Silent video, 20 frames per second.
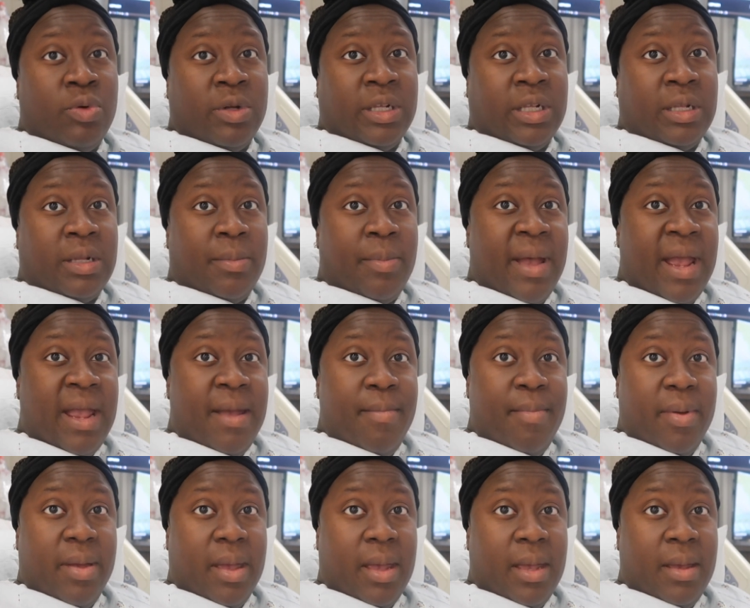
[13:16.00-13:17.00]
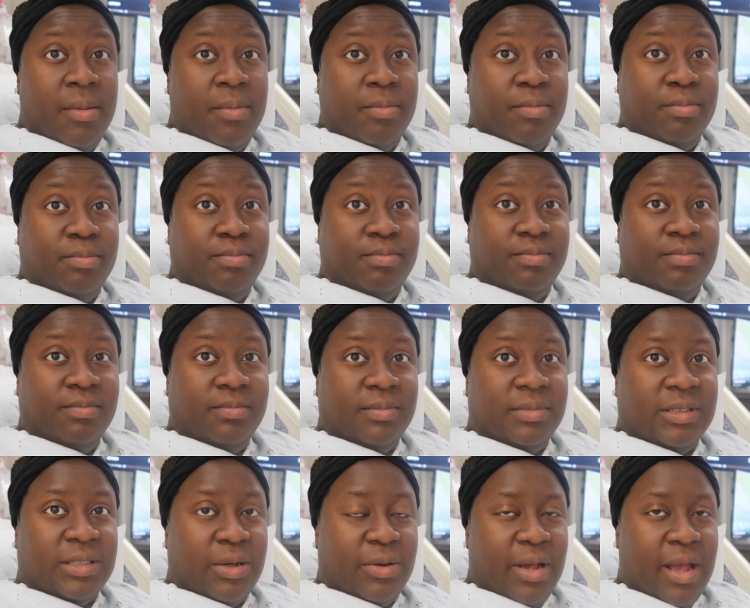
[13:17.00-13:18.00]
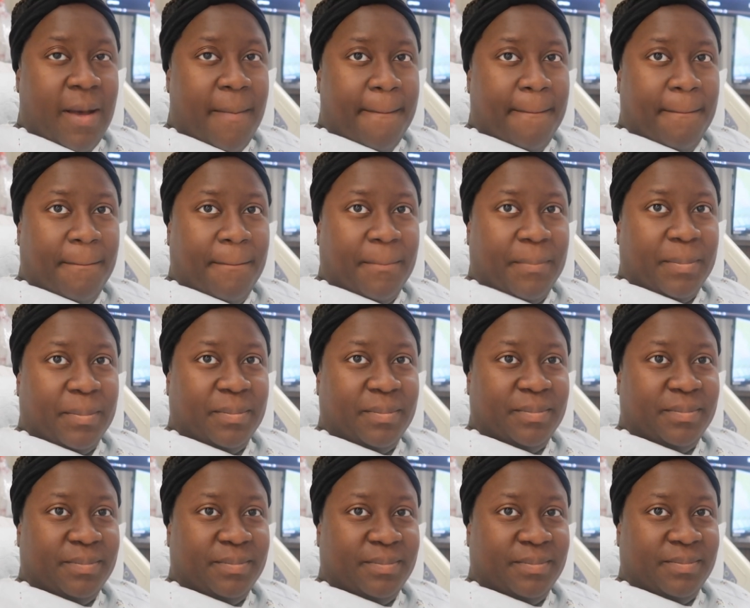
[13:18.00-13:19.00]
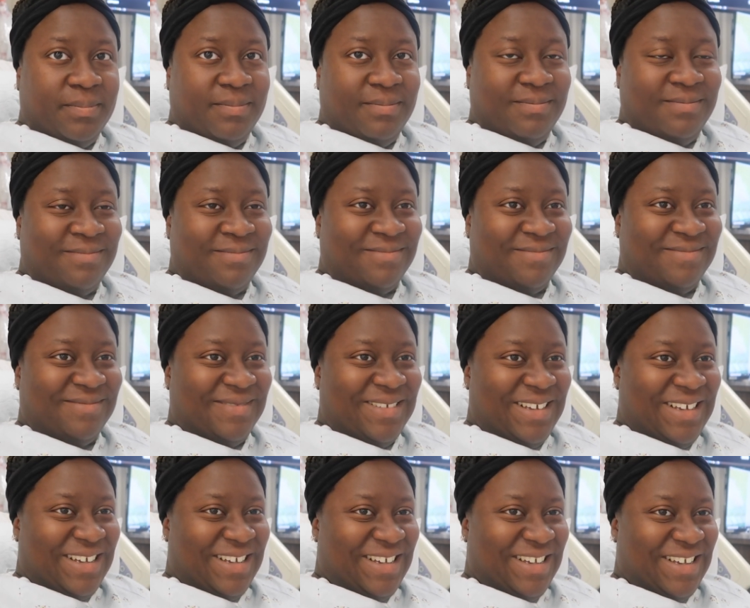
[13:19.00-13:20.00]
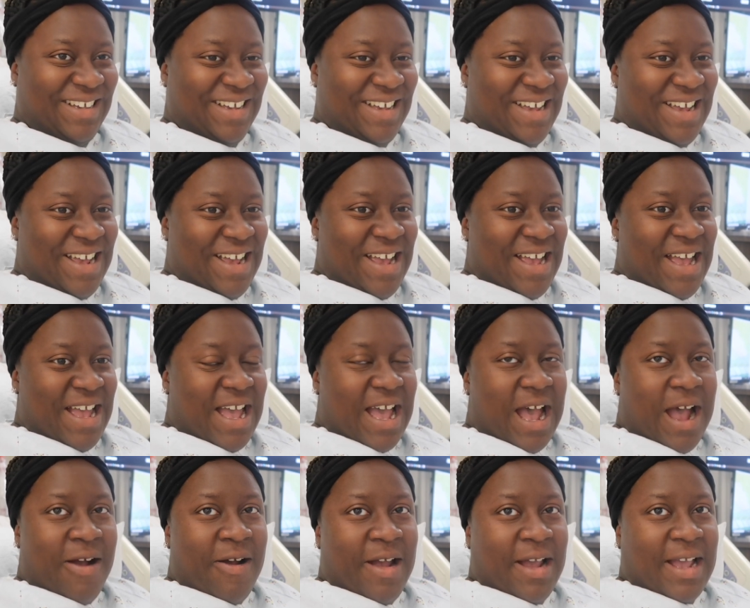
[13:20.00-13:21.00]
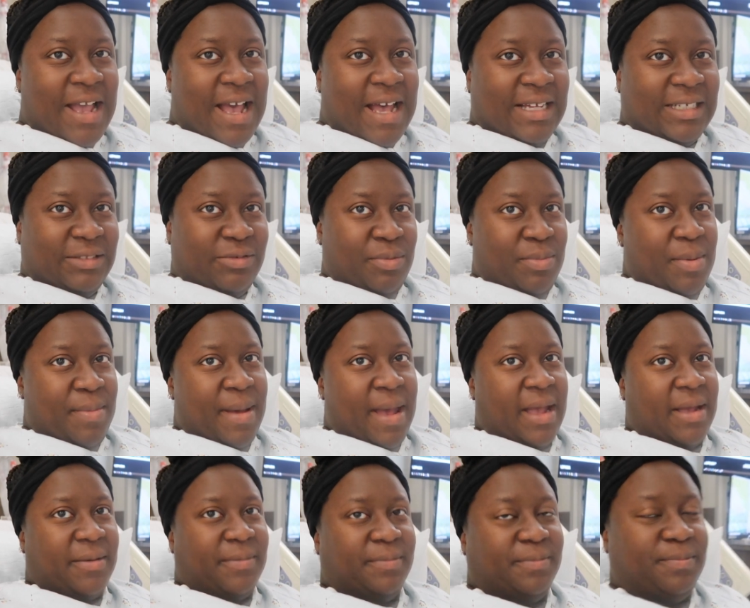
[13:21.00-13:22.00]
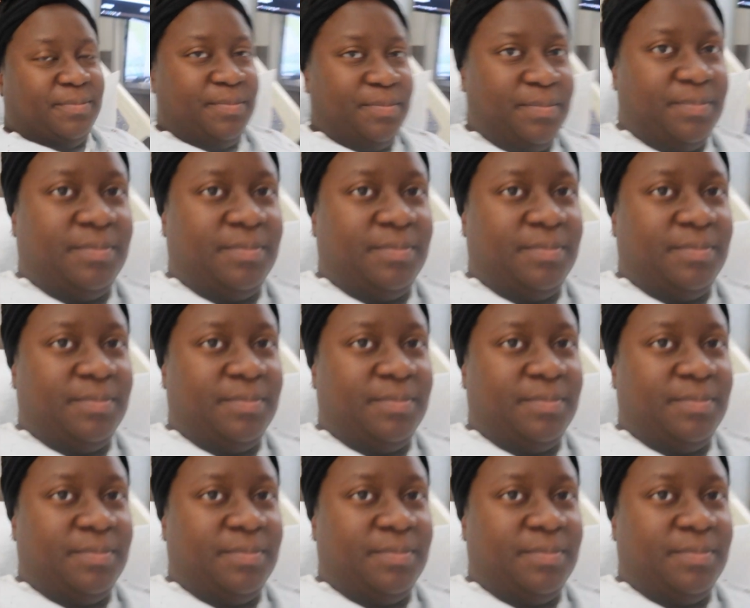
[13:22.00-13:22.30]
with the baby. So yeah, yeah. All right guys, we'll be back. I